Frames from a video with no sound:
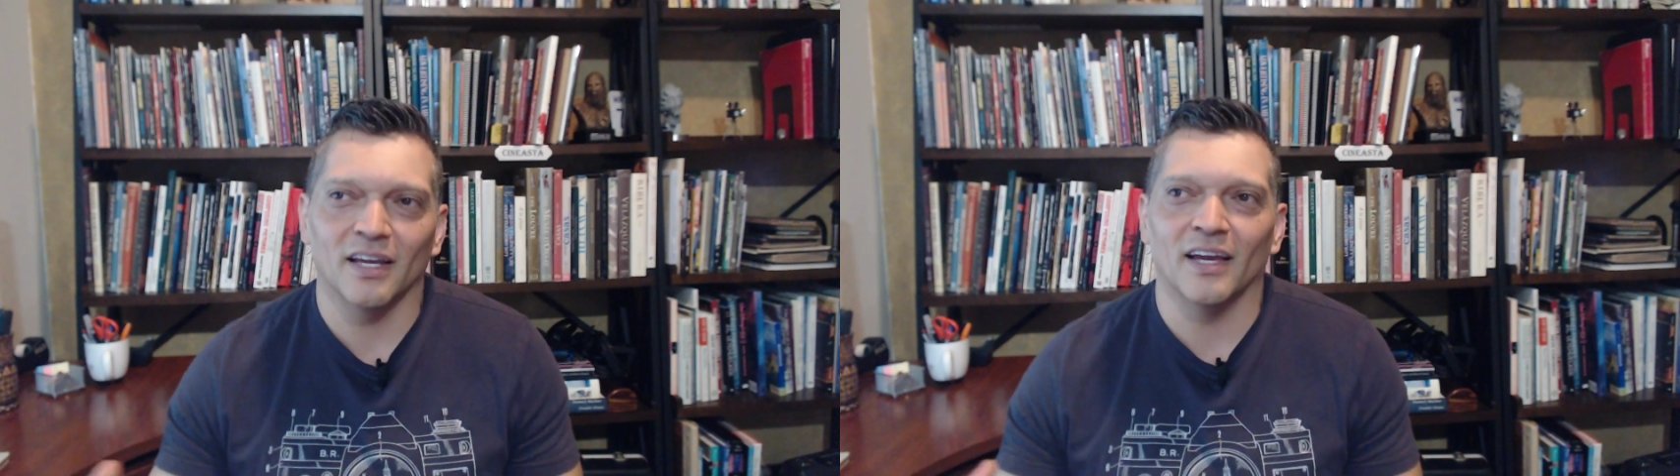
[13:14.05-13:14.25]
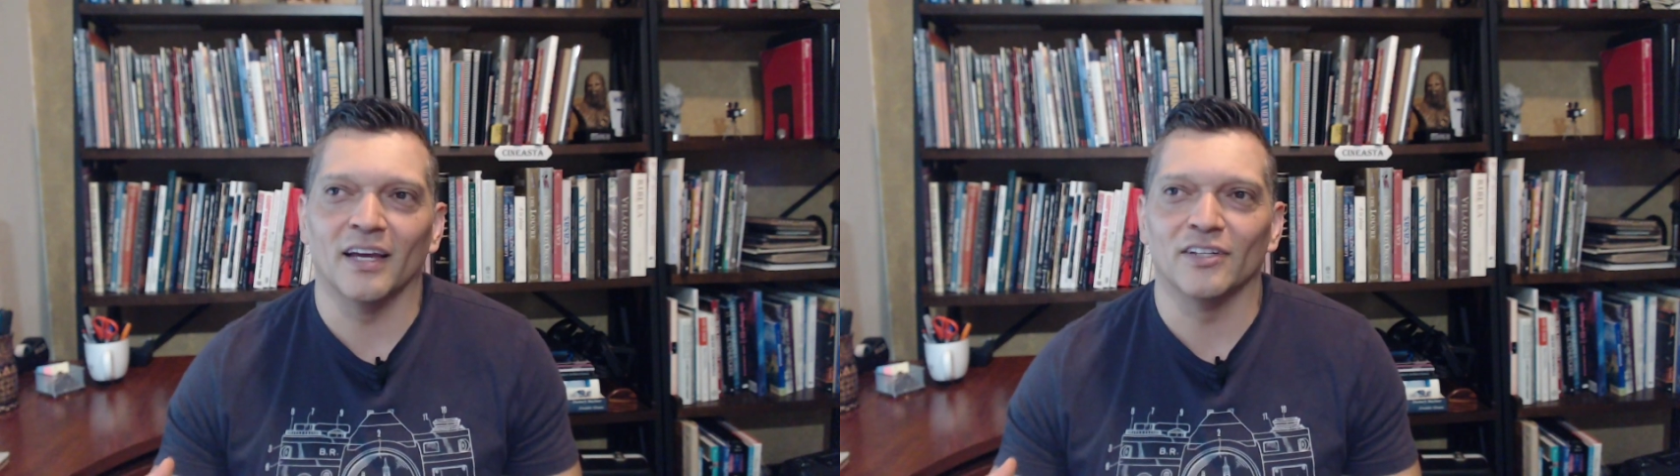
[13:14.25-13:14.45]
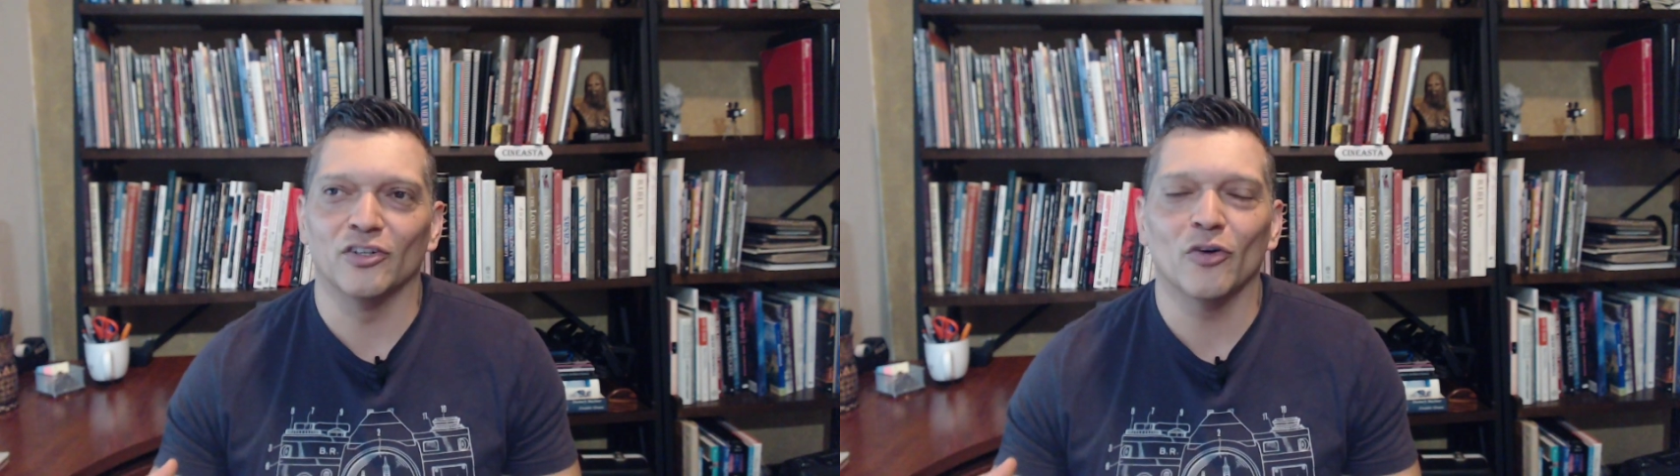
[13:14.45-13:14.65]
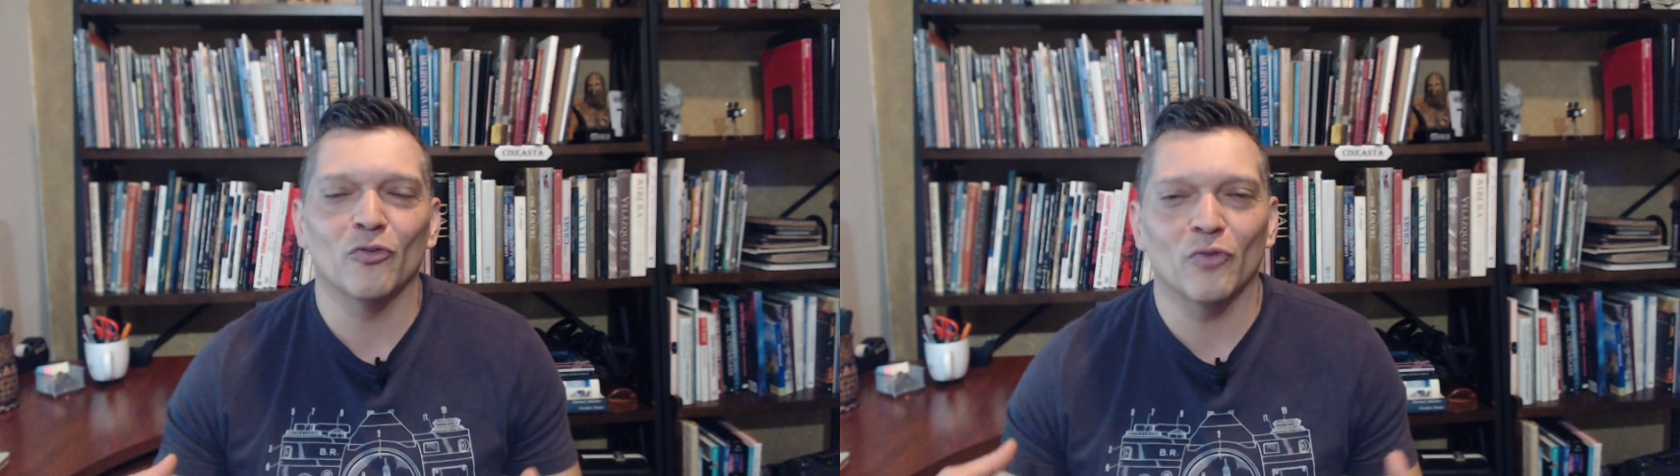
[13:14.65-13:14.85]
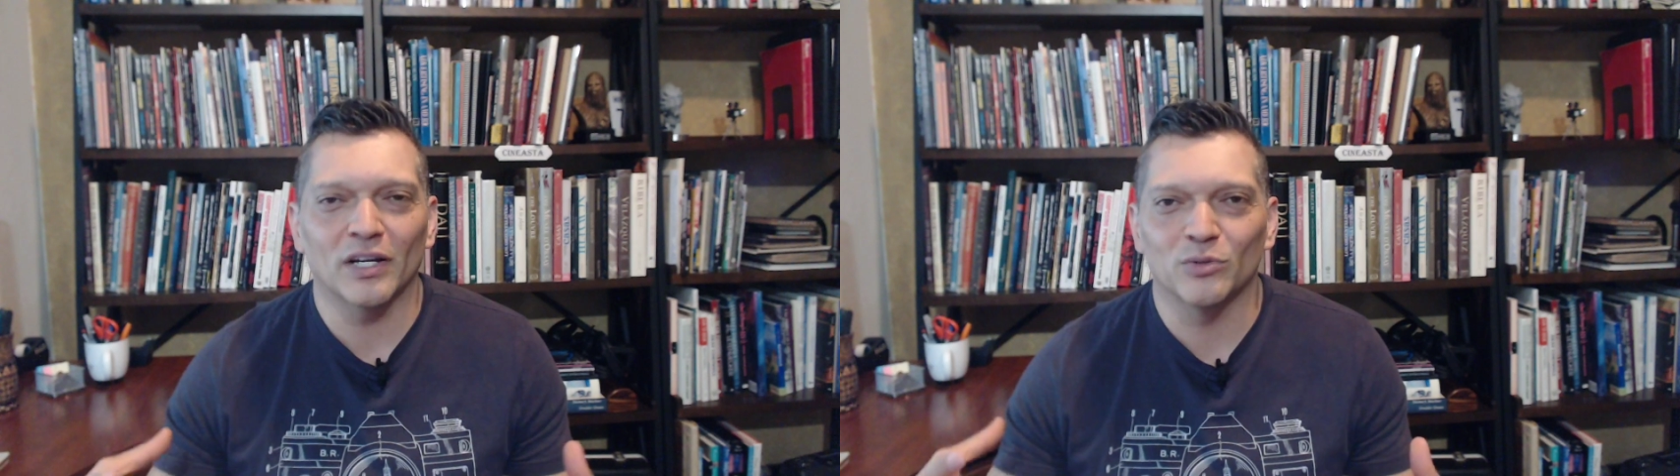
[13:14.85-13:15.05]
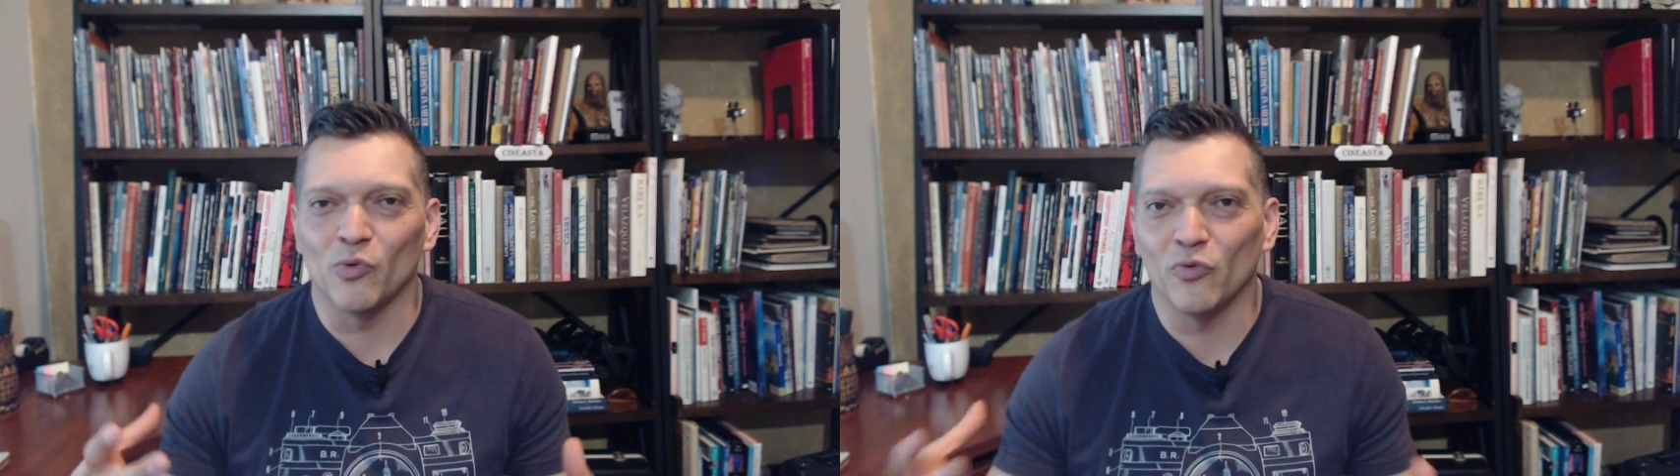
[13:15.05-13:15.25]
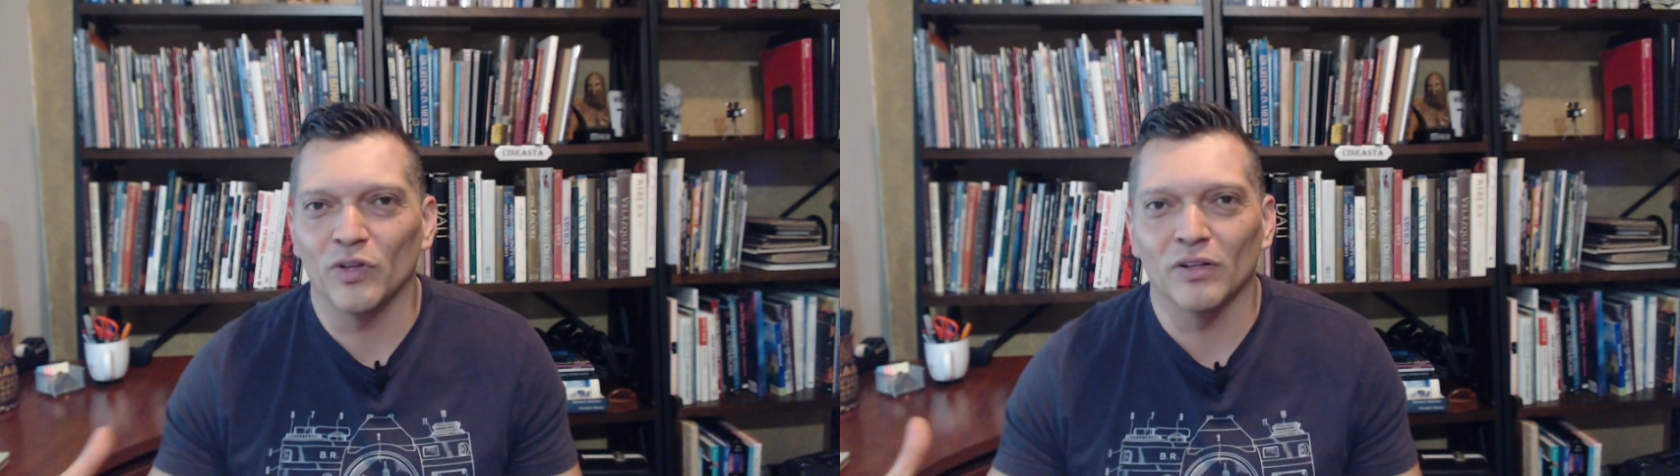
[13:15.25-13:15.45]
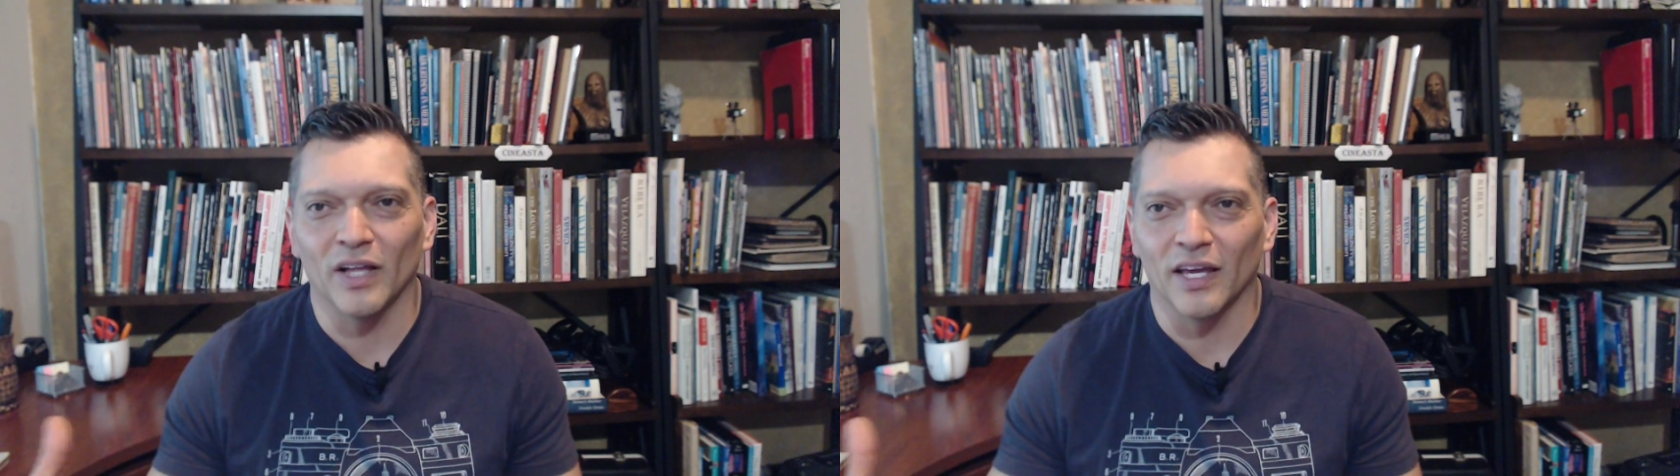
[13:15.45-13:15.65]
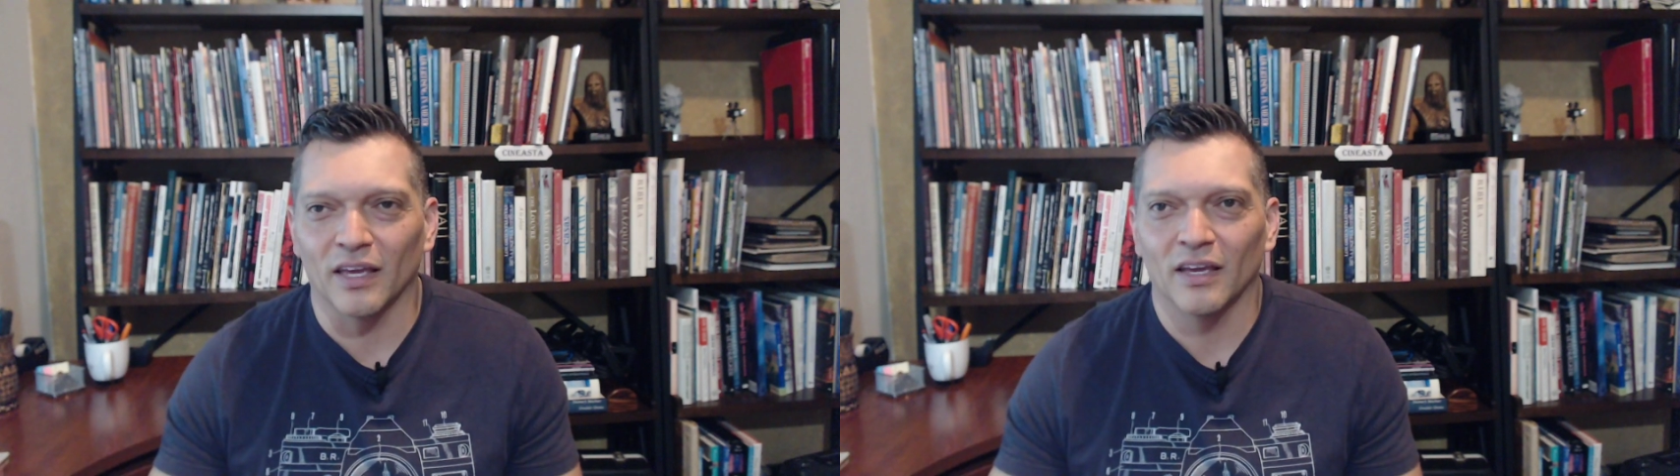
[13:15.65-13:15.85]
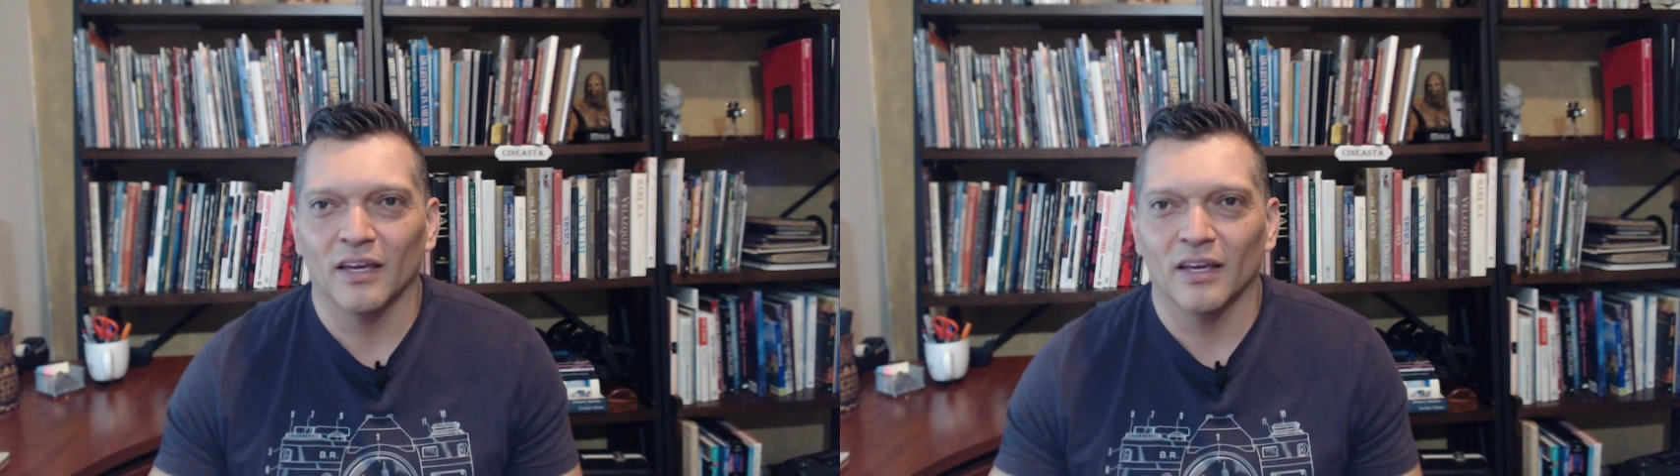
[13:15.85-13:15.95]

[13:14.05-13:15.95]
and you don't actually feel like,